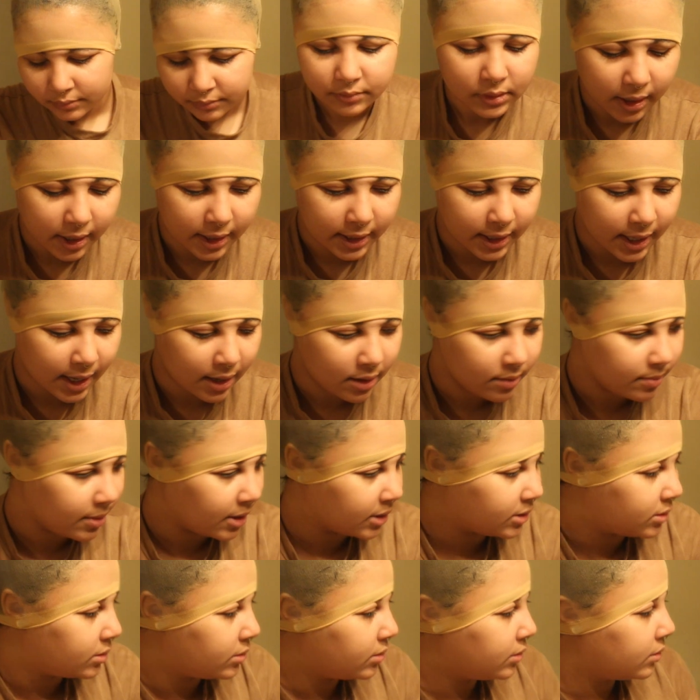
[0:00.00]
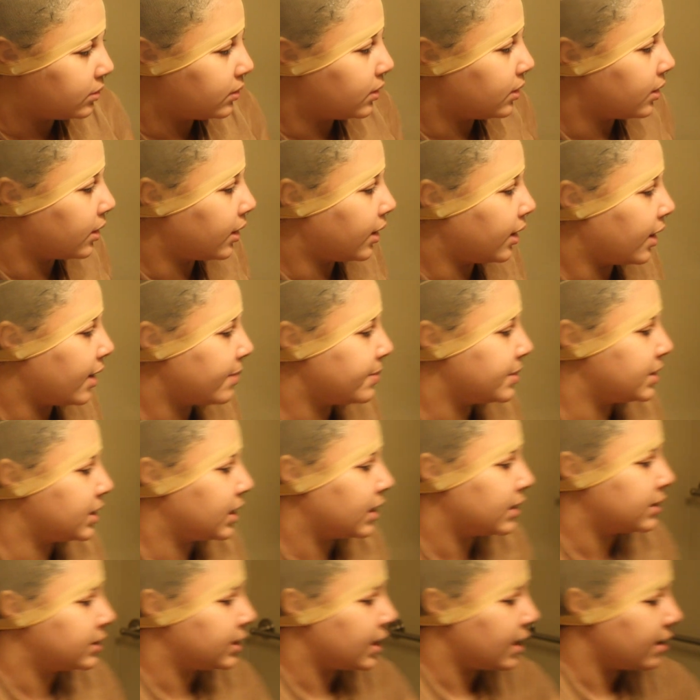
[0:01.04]
Alright, now I'm about to do the
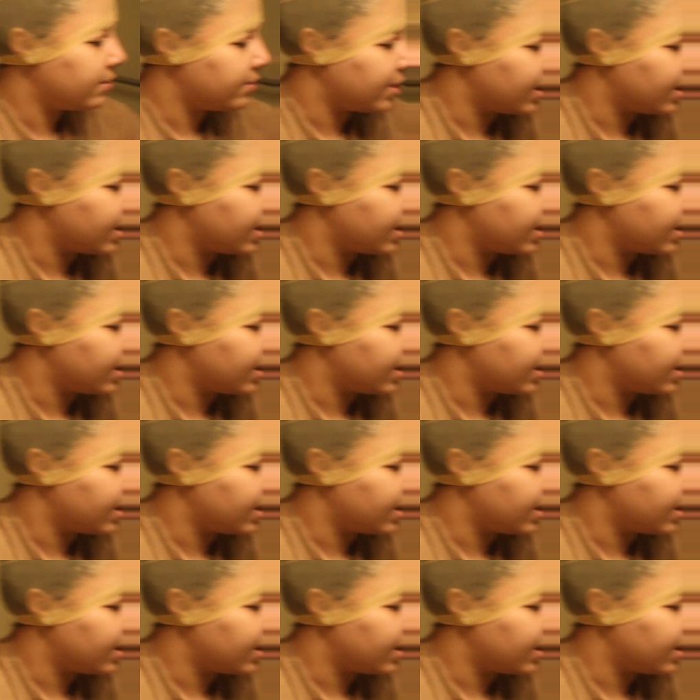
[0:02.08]
glamazon Tay